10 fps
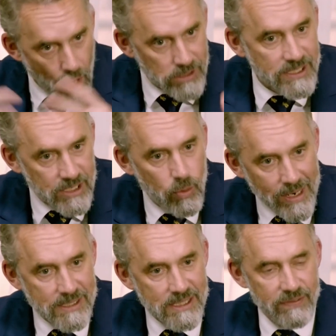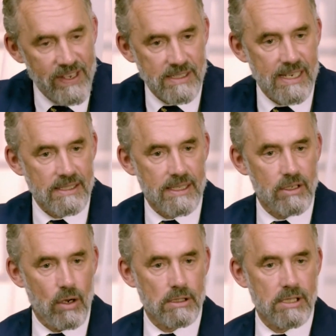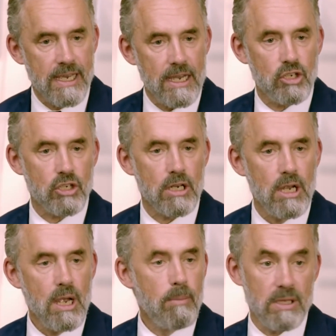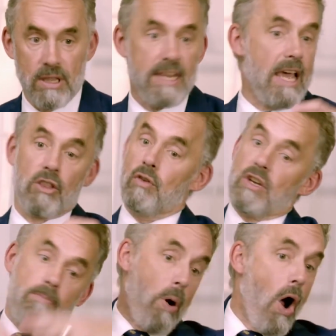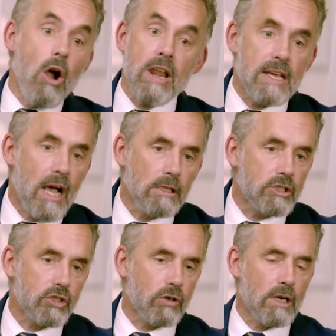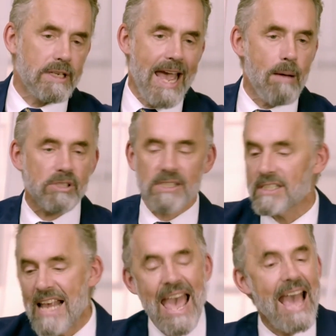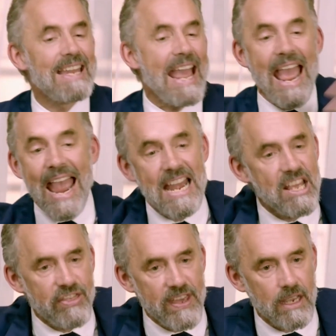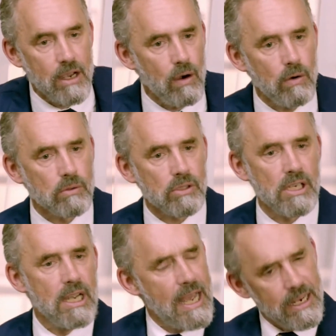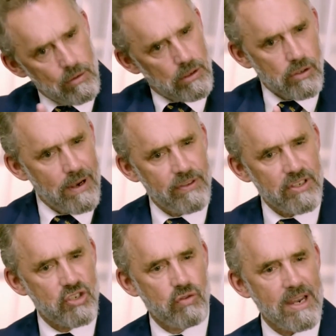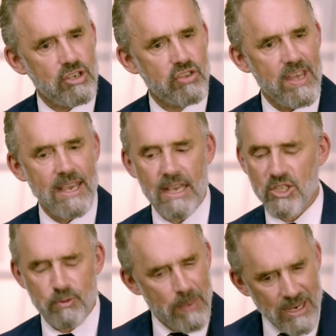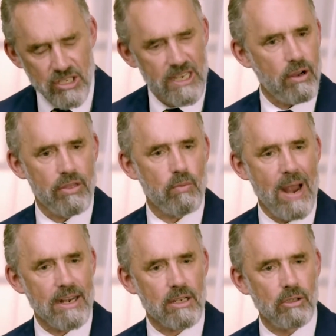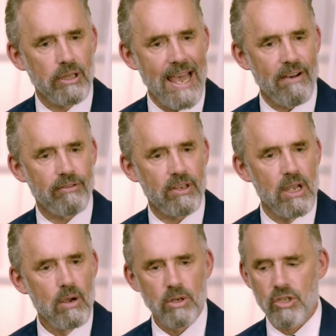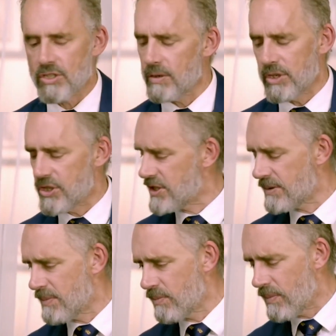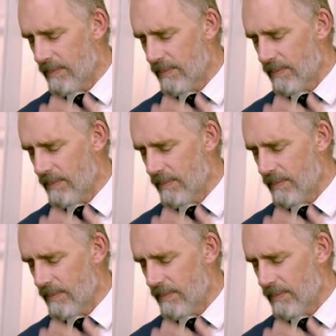consequences of excess intoxication. But yet there's a party culture on campuses and anything goes. And you also have this strange thing, especially on the radical left, which is